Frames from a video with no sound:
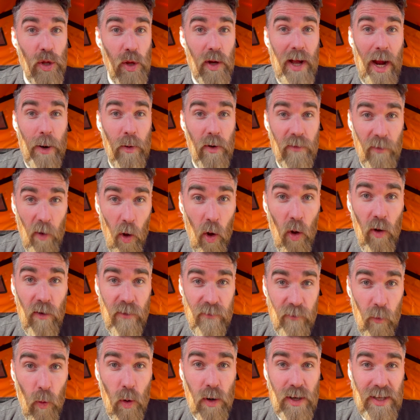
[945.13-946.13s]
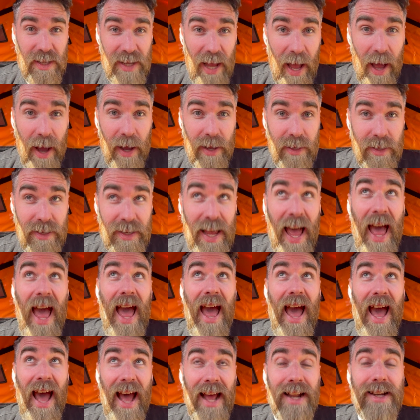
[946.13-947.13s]
look out of all 4 sides
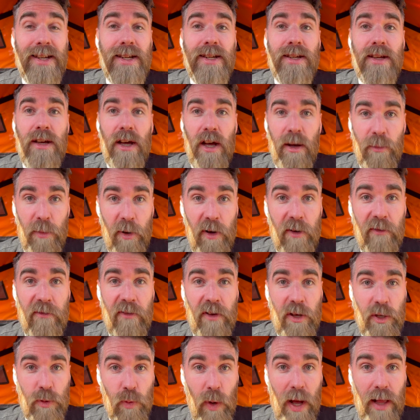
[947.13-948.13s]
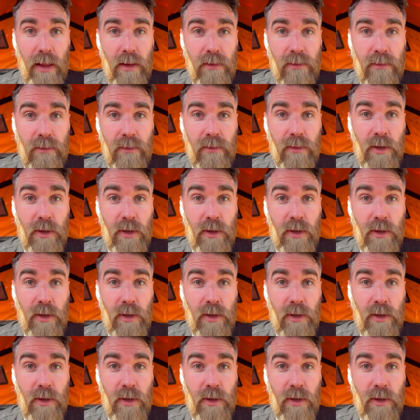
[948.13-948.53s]
and above as well.